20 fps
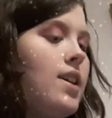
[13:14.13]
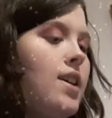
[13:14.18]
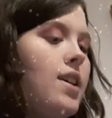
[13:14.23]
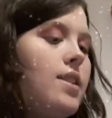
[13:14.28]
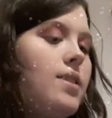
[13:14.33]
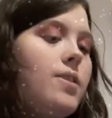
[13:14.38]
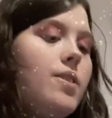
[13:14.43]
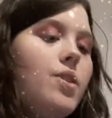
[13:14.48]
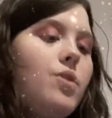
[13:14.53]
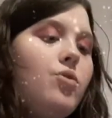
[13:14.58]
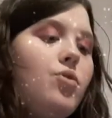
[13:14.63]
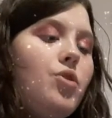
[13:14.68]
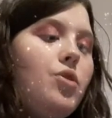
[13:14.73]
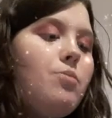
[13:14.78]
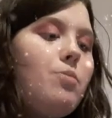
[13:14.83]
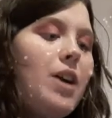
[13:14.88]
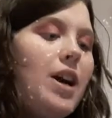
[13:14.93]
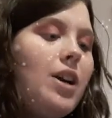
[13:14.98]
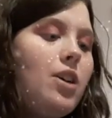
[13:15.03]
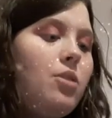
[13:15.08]
So YouTube
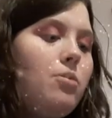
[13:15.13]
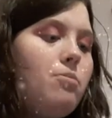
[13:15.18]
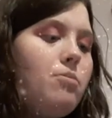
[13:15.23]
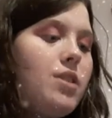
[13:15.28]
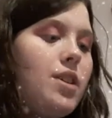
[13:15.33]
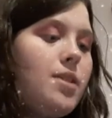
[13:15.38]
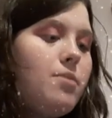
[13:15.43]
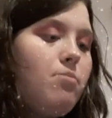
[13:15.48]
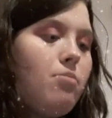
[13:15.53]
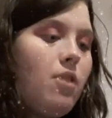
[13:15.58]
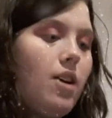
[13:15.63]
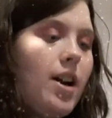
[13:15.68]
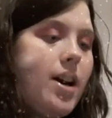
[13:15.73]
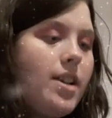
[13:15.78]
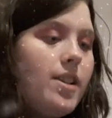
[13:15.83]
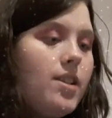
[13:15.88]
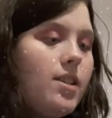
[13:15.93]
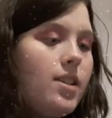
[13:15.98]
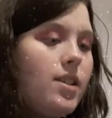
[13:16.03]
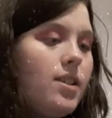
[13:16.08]
helped his
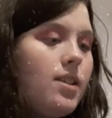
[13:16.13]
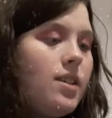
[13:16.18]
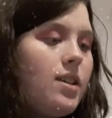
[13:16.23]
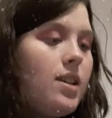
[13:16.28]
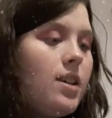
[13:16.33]
brand.